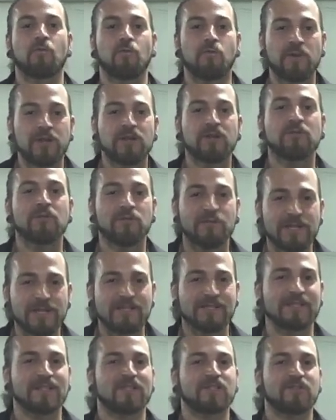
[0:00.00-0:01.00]
real
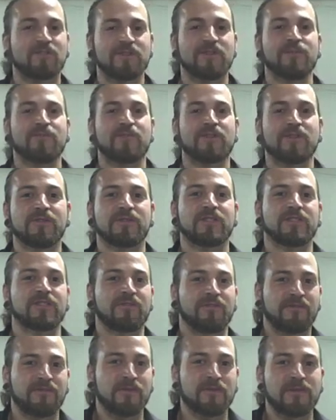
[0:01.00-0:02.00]
reason a tree produces a
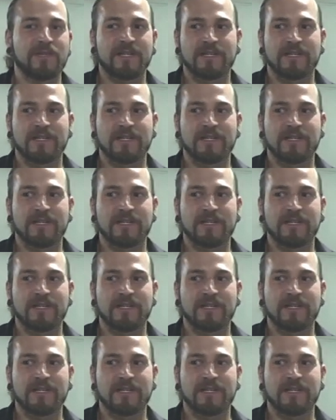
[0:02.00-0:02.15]
fruit